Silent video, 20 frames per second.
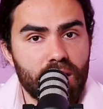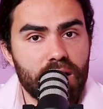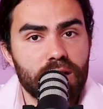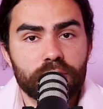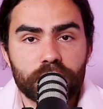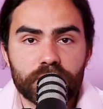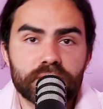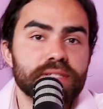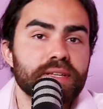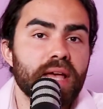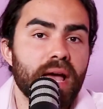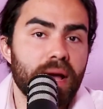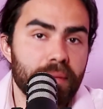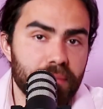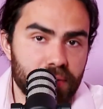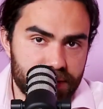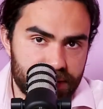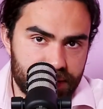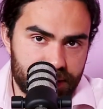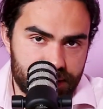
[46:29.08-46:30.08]
Lewis
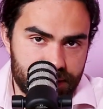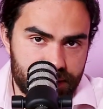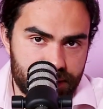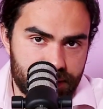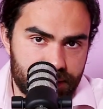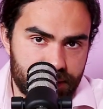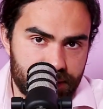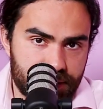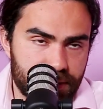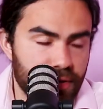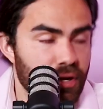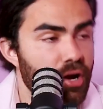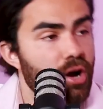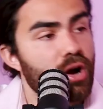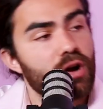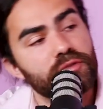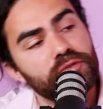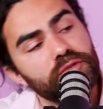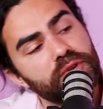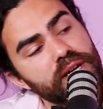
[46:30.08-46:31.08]
Hamilton
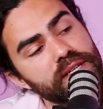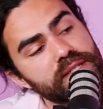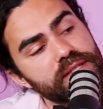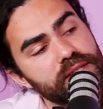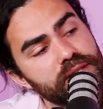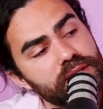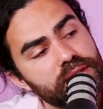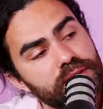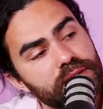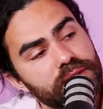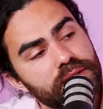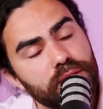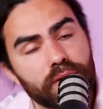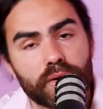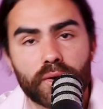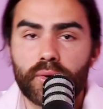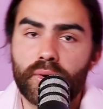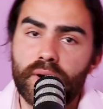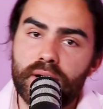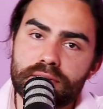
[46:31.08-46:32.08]
overrated or